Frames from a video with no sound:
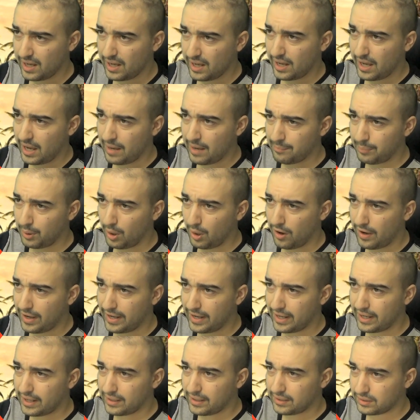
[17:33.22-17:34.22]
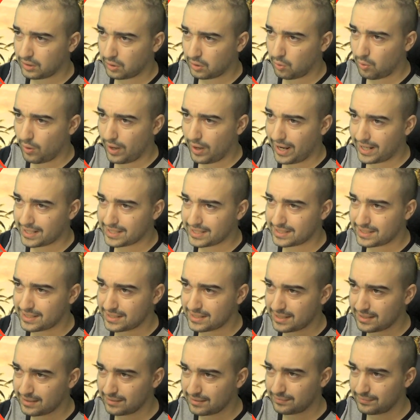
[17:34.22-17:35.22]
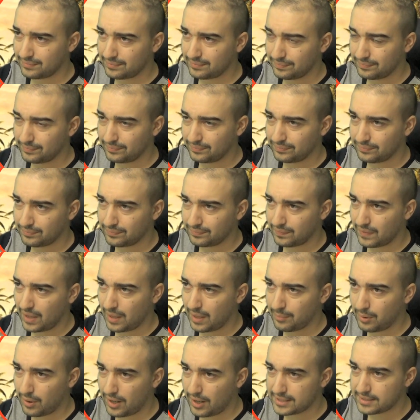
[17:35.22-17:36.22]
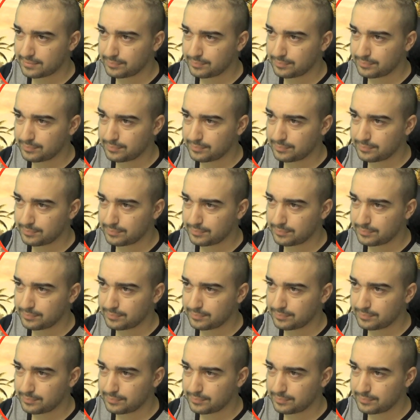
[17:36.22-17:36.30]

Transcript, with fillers: Empire Quest, is it? Empires and